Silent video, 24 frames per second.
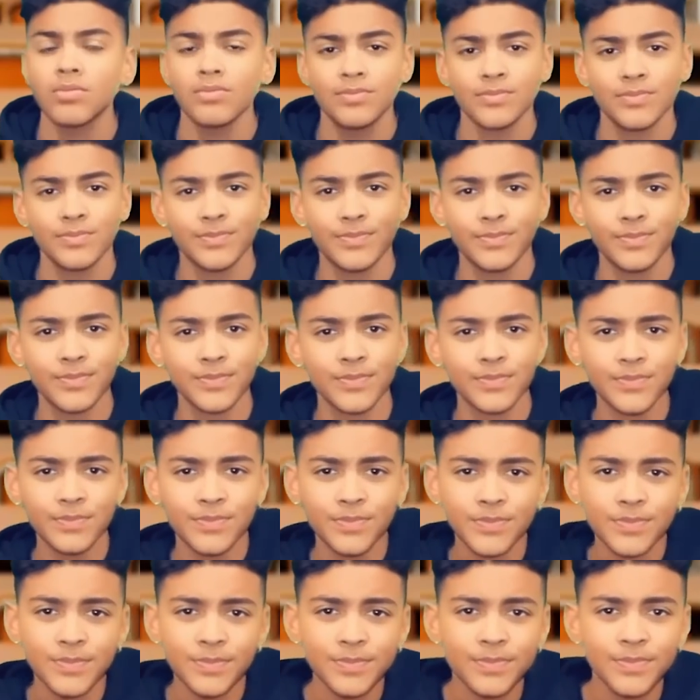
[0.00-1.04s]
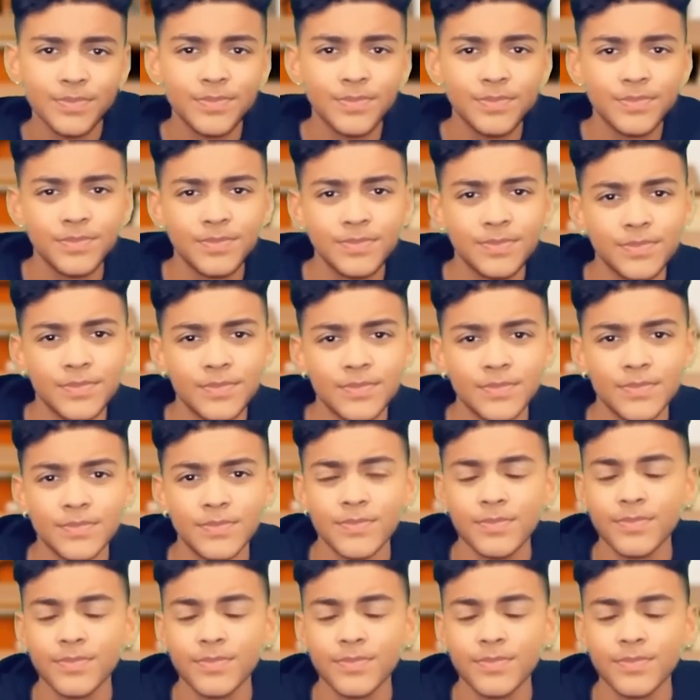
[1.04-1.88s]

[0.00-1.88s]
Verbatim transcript: I'm about to make my teacher feel real